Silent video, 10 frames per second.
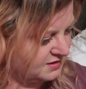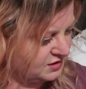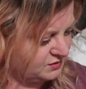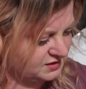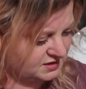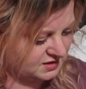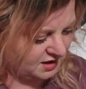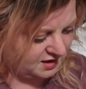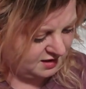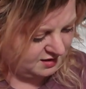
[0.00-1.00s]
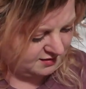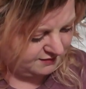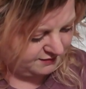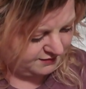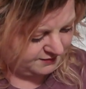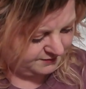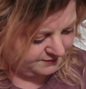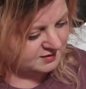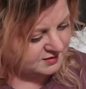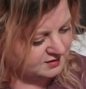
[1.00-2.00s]
this one's tough.
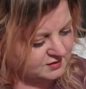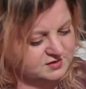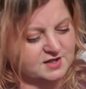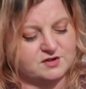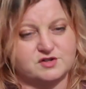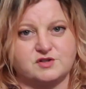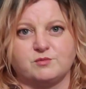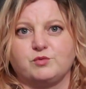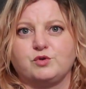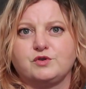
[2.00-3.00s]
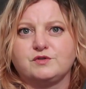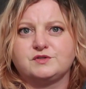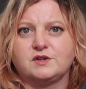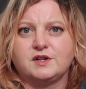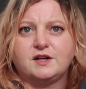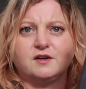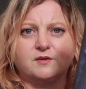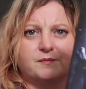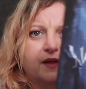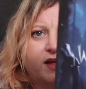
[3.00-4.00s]
It looks like there's some wolves on here.